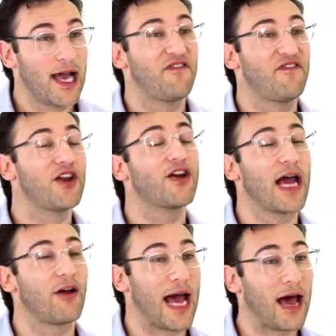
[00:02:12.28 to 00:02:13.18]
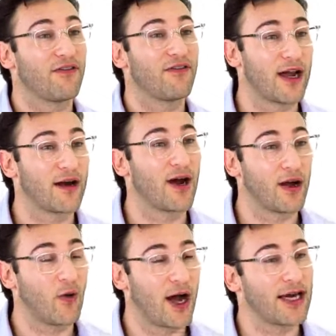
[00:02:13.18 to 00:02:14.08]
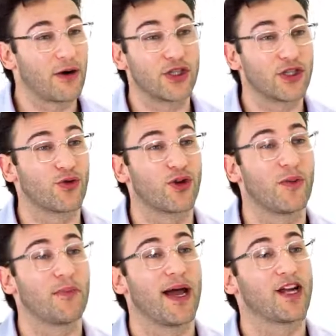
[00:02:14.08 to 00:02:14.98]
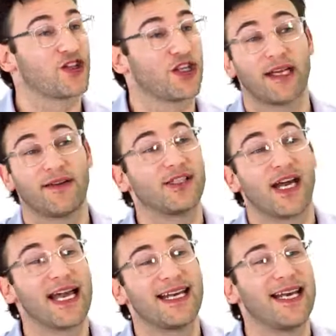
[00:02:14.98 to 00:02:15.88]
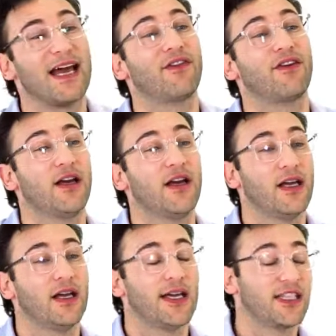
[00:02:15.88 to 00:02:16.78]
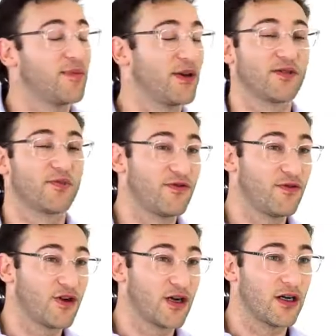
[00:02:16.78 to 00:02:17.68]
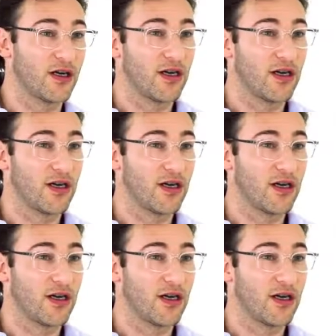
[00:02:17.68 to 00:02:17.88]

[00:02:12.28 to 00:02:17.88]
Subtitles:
I figured out how to find my why, and it restored my passion to levels I had never experienced before.